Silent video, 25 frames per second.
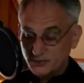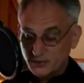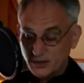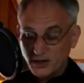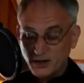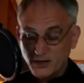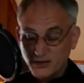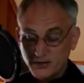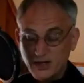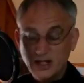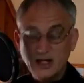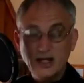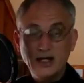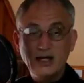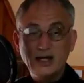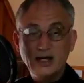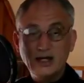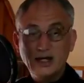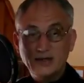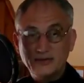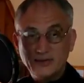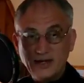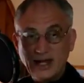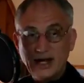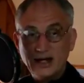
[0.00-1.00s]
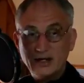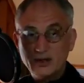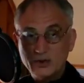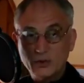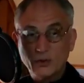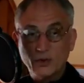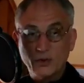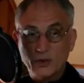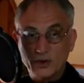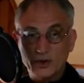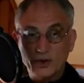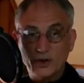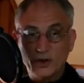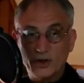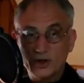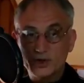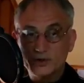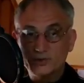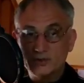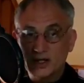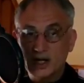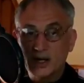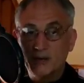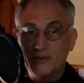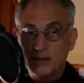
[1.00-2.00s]
Road, that corridor is
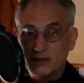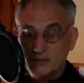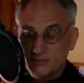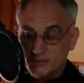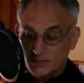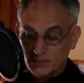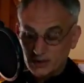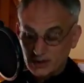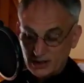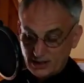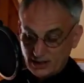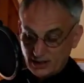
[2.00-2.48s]
becoming